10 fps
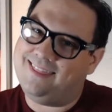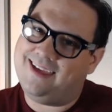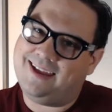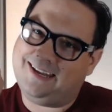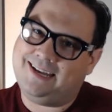
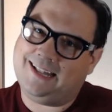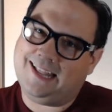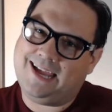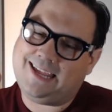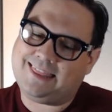They didn't
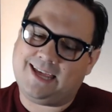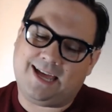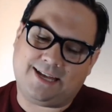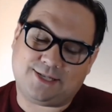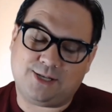like
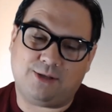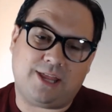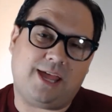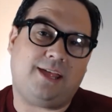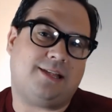that, so
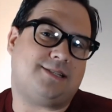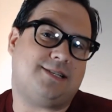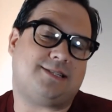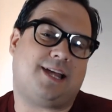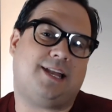they
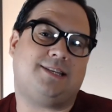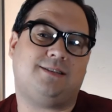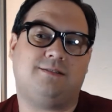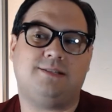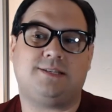decided
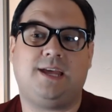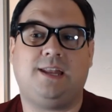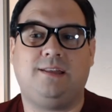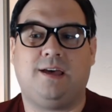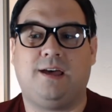to
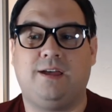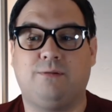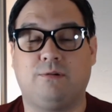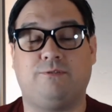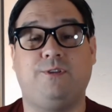instead
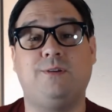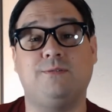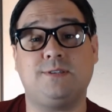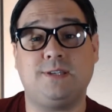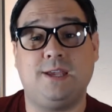
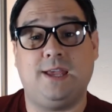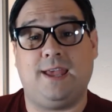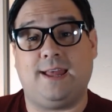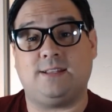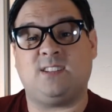refuse,
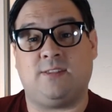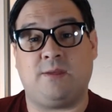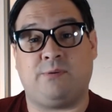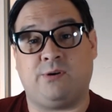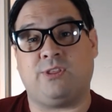and so
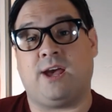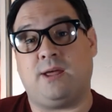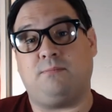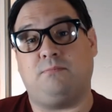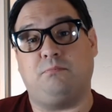they both
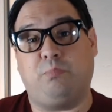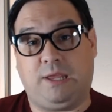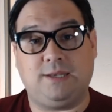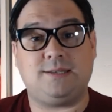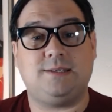got
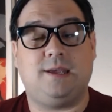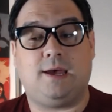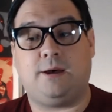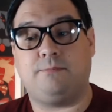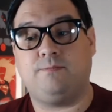beat.
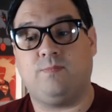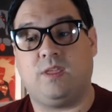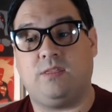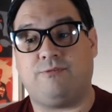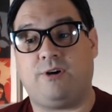
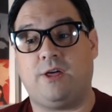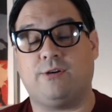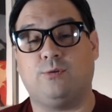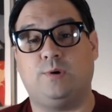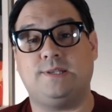The
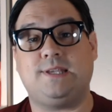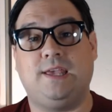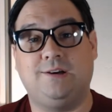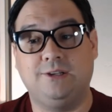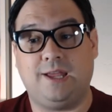father was
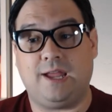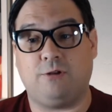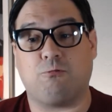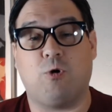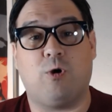killed,
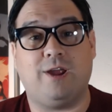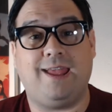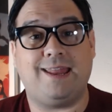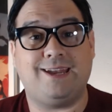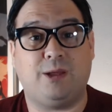and
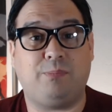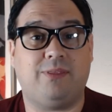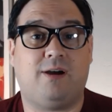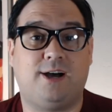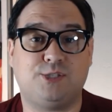Rory ended up
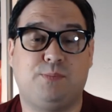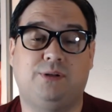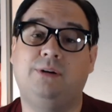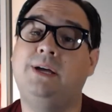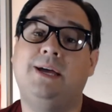in the
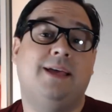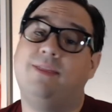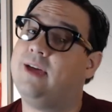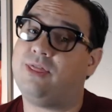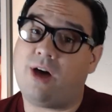hospital.
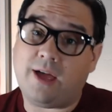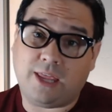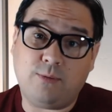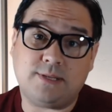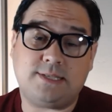They thought
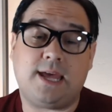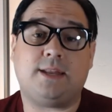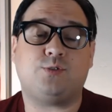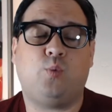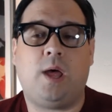he was
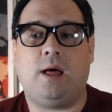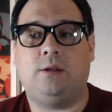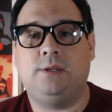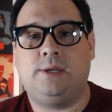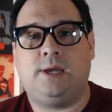dead as
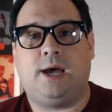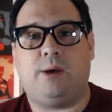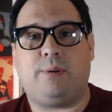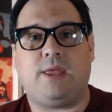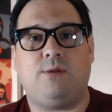well,
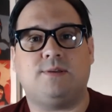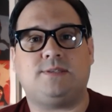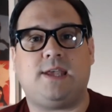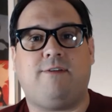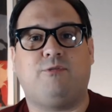but he was
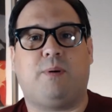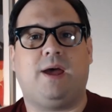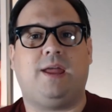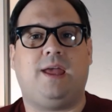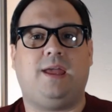saved
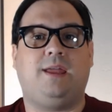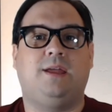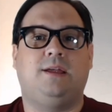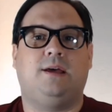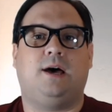by a
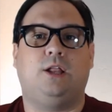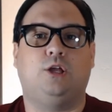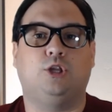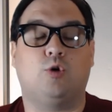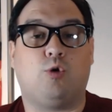
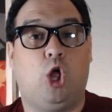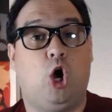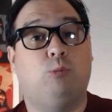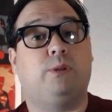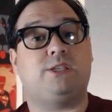local
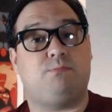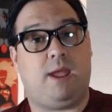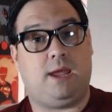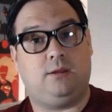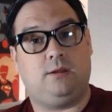homeless
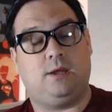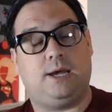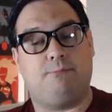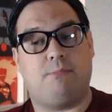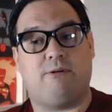man,
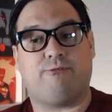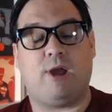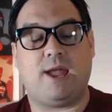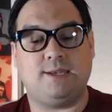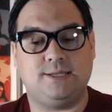a
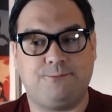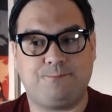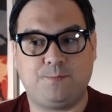friend.